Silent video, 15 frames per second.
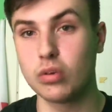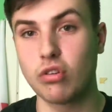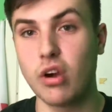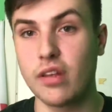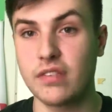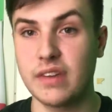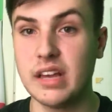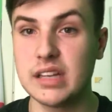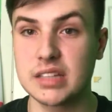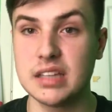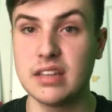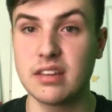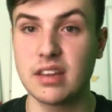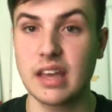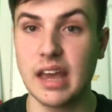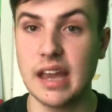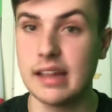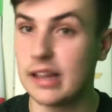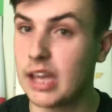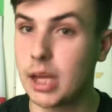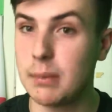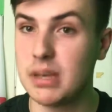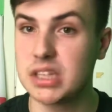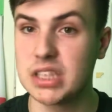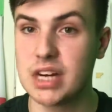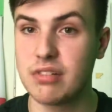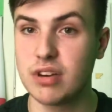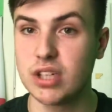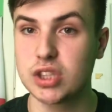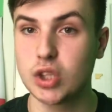right things and indicating that there can be a
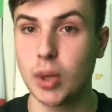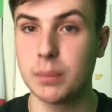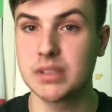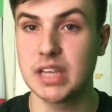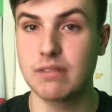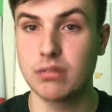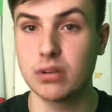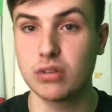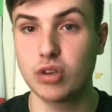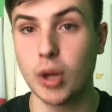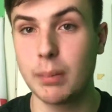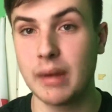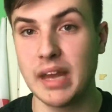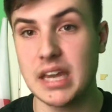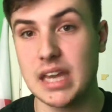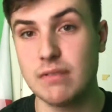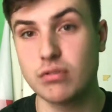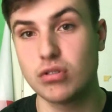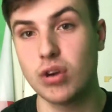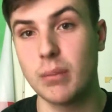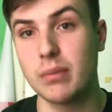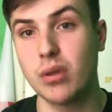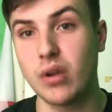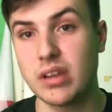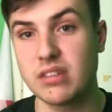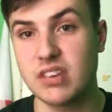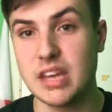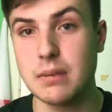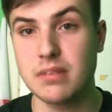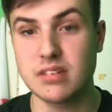serious top 7, top 8, even top 9
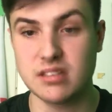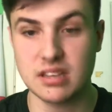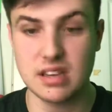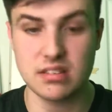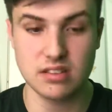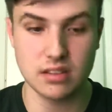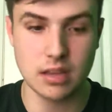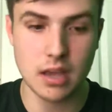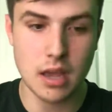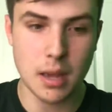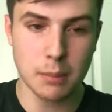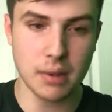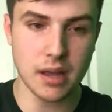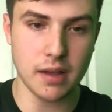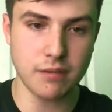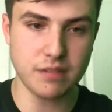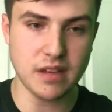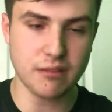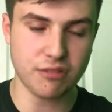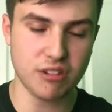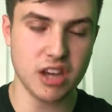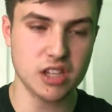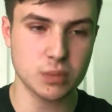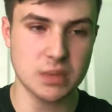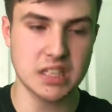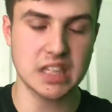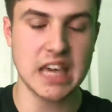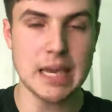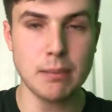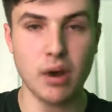team this season. But I think for us, we
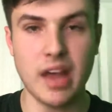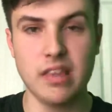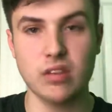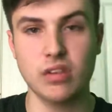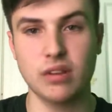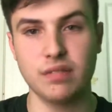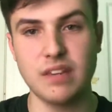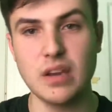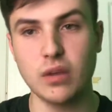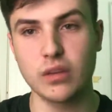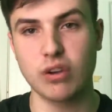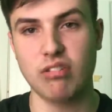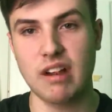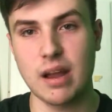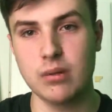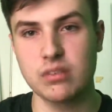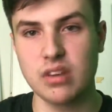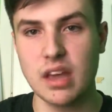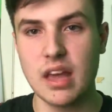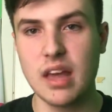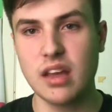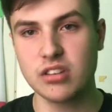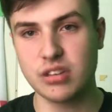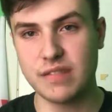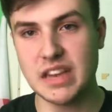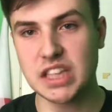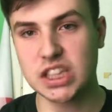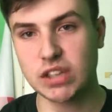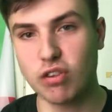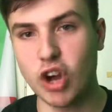need to keep our feet on the ground. So
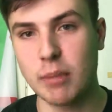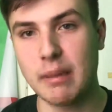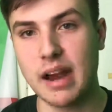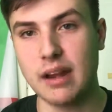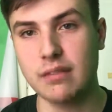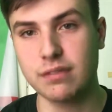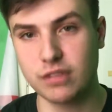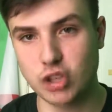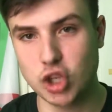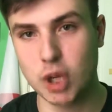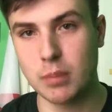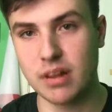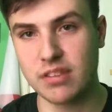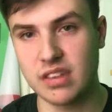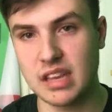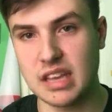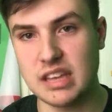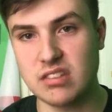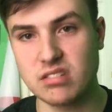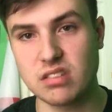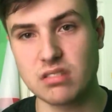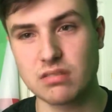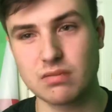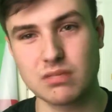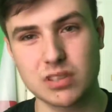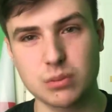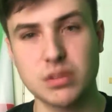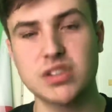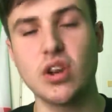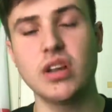Slavisa's the right man for the job. I think
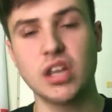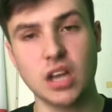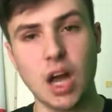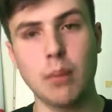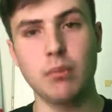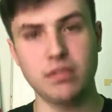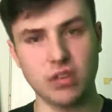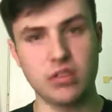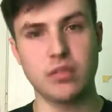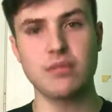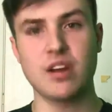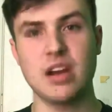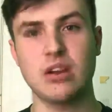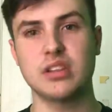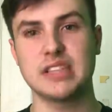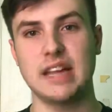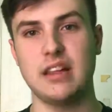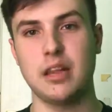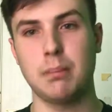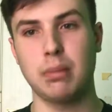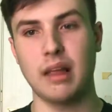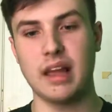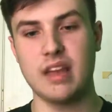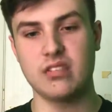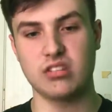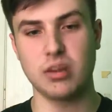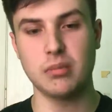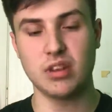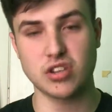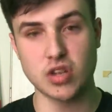we signed some very good talented players.
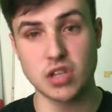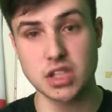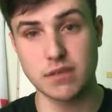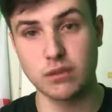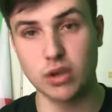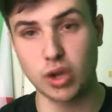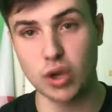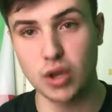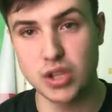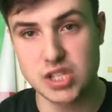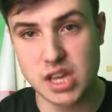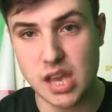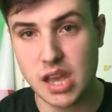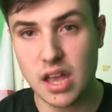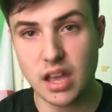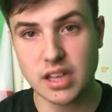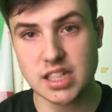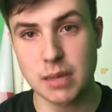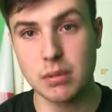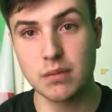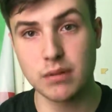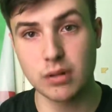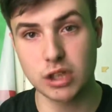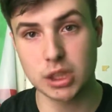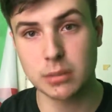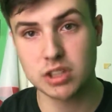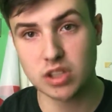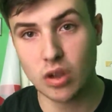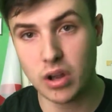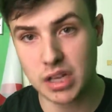Some of the signs have looked good. Some of them have
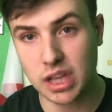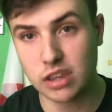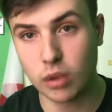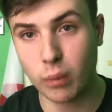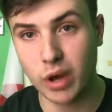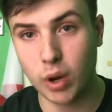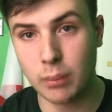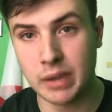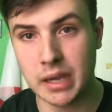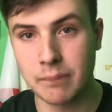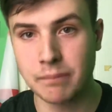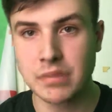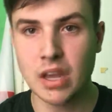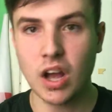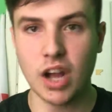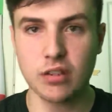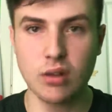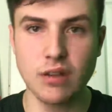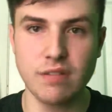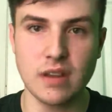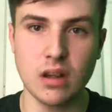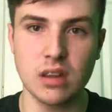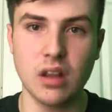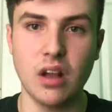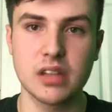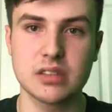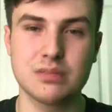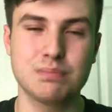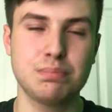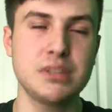looked slightly underwhelming. I do think a
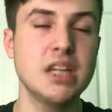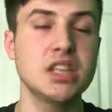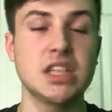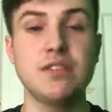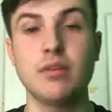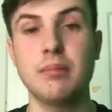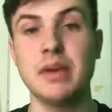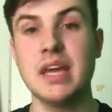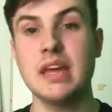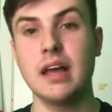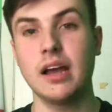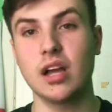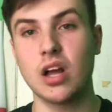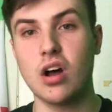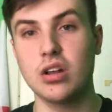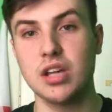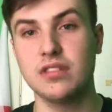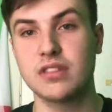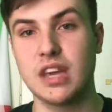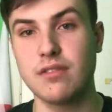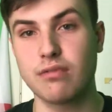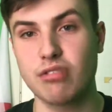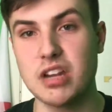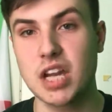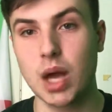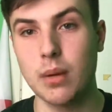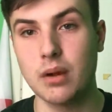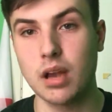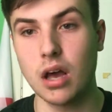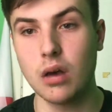lot, potentially for me at Cardiff, give
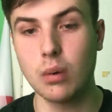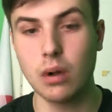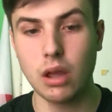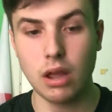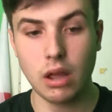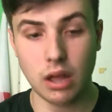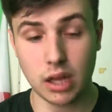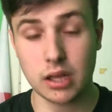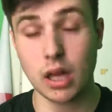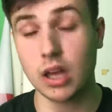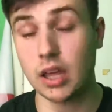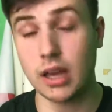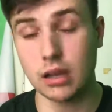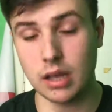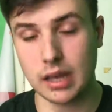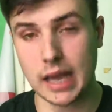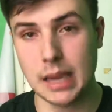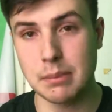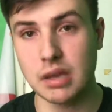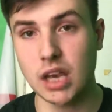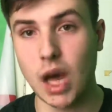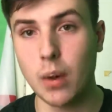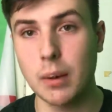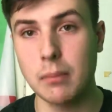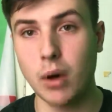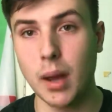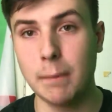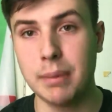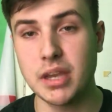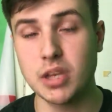Rico a game in goal in
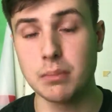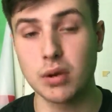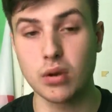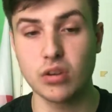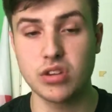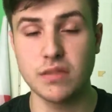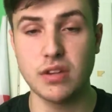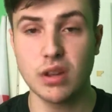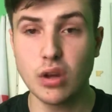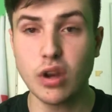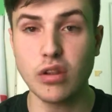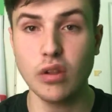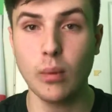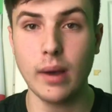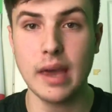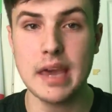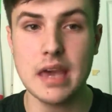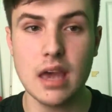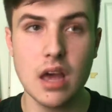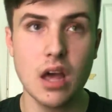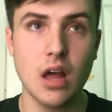my opinion, because if you look at the way